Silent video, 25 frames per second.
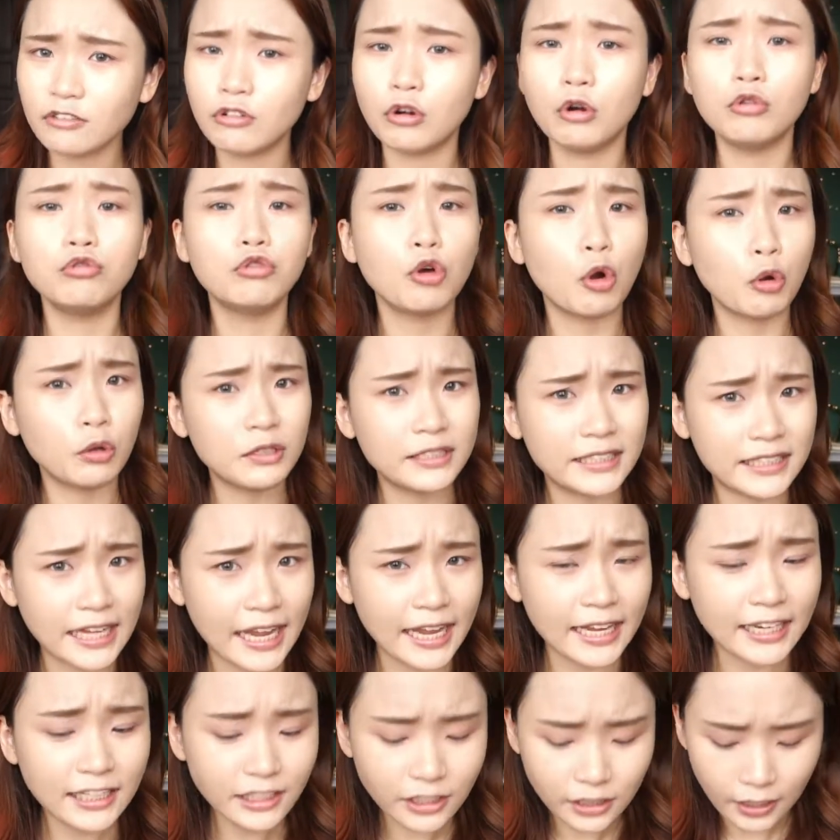
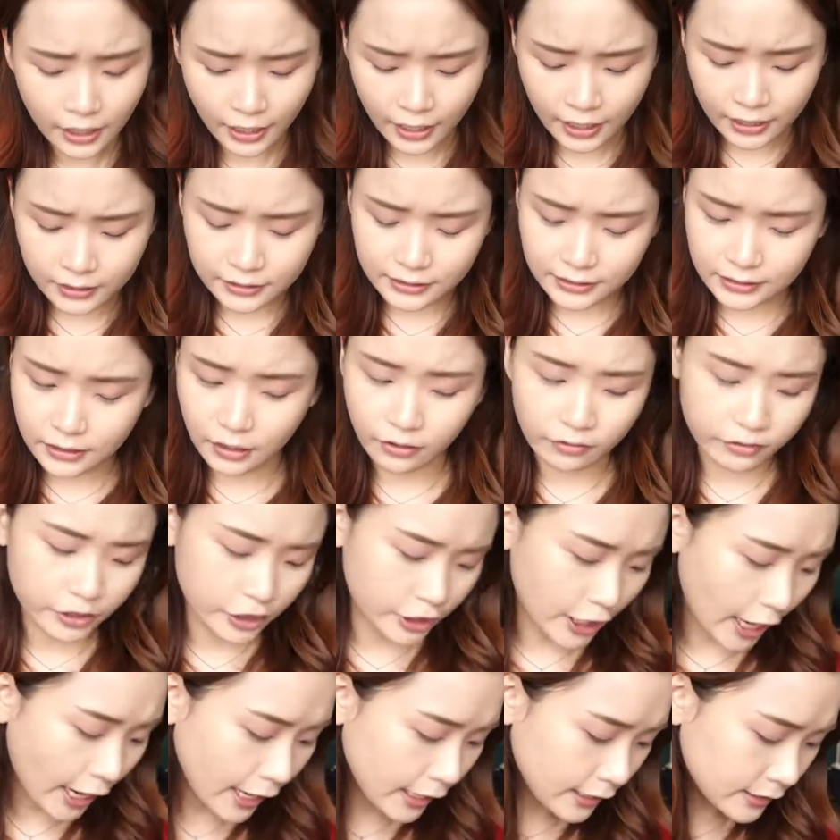rosé sort of
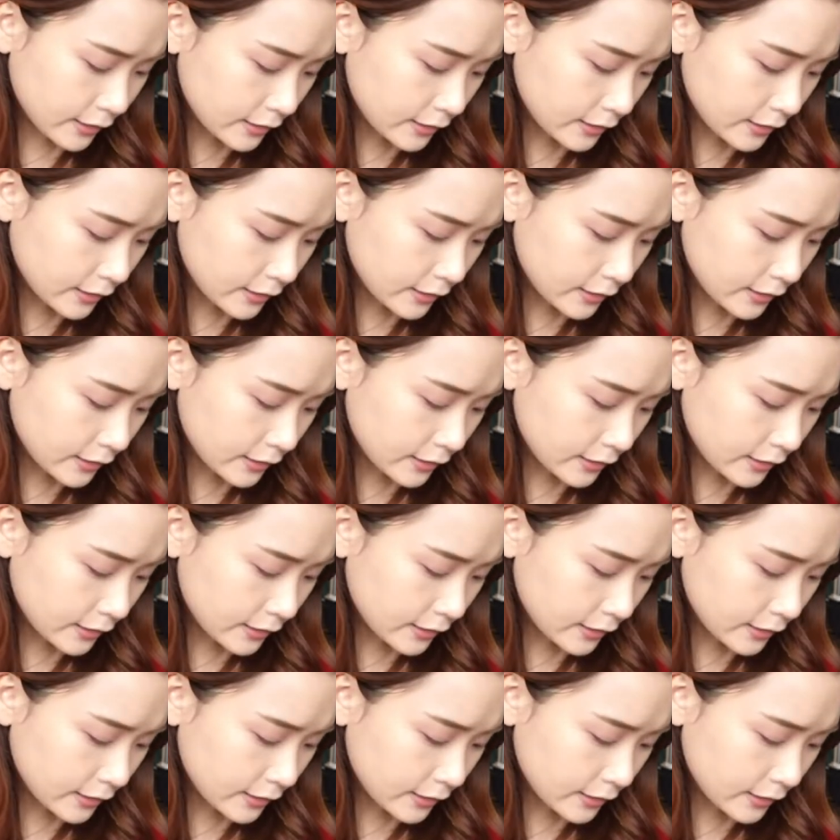shade.